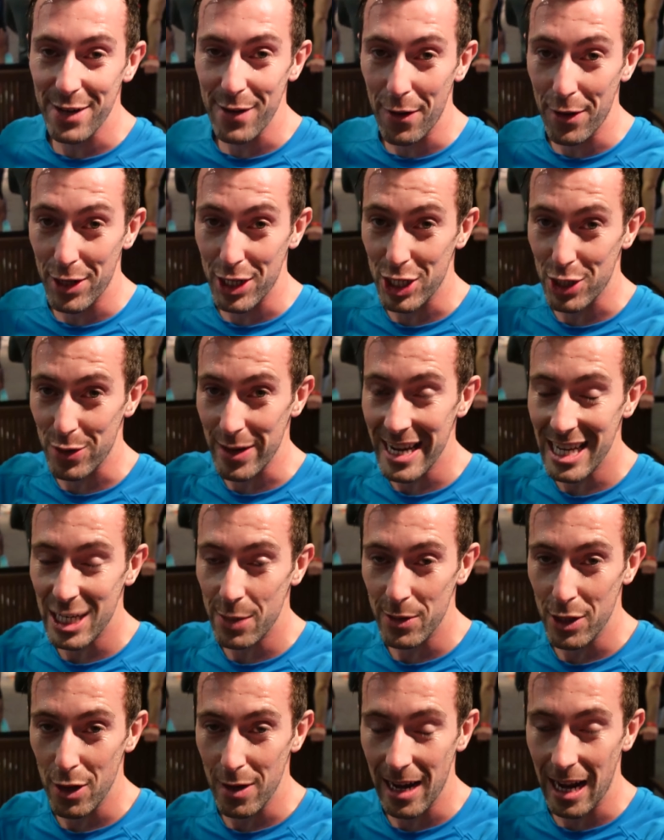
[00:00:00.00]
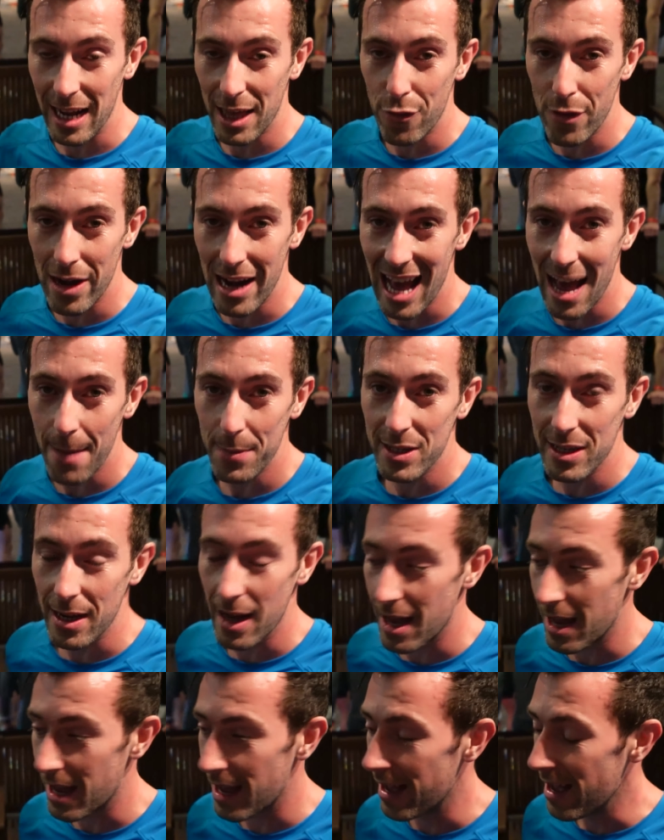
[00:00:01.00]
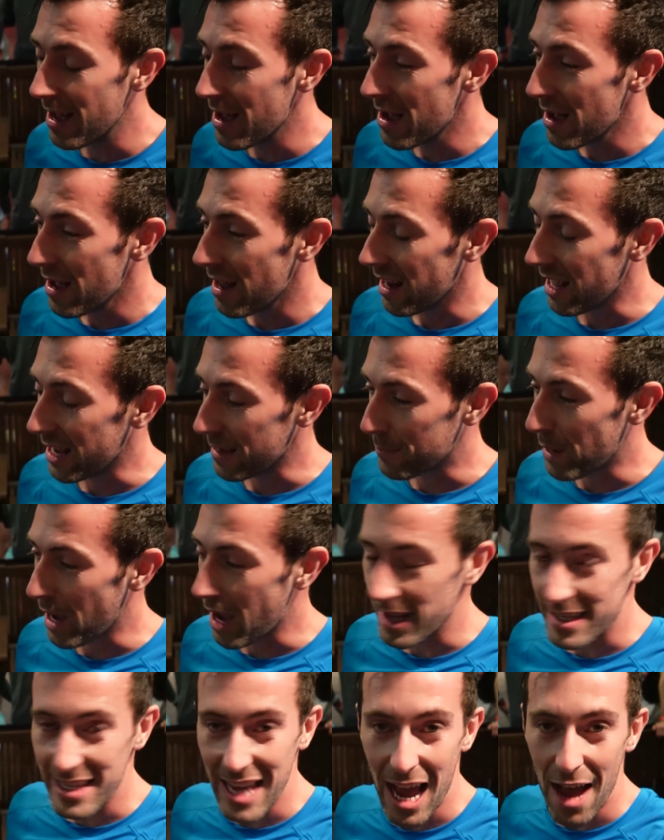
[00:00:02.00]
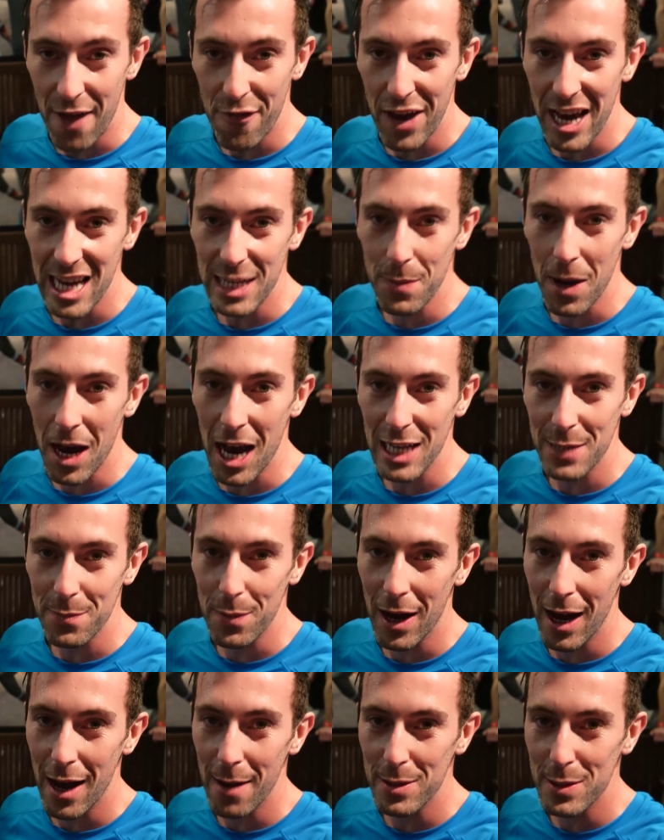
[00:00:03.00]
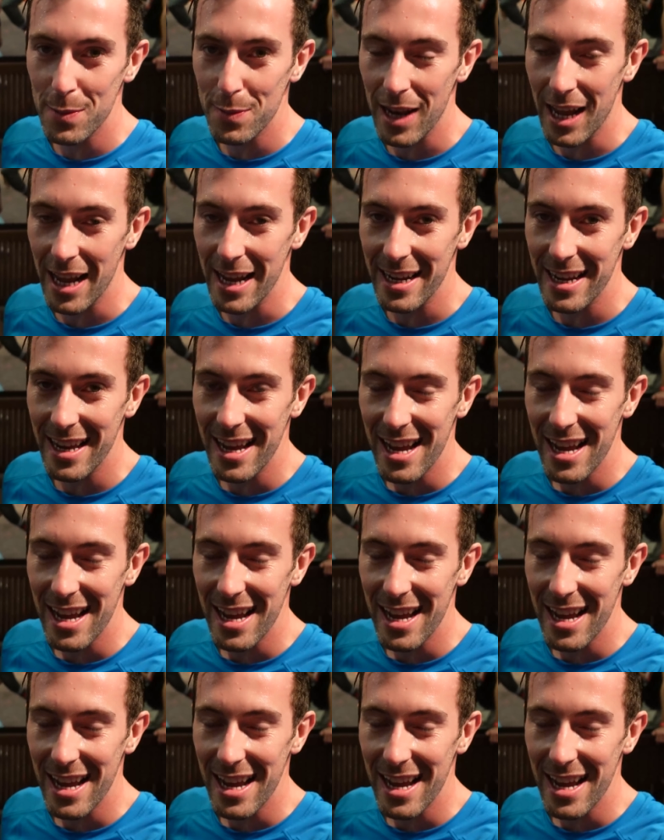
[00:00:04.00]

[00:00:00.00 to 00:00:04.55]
around the streets. We we're doing like three laps, uh, like past cafes, past pubs, like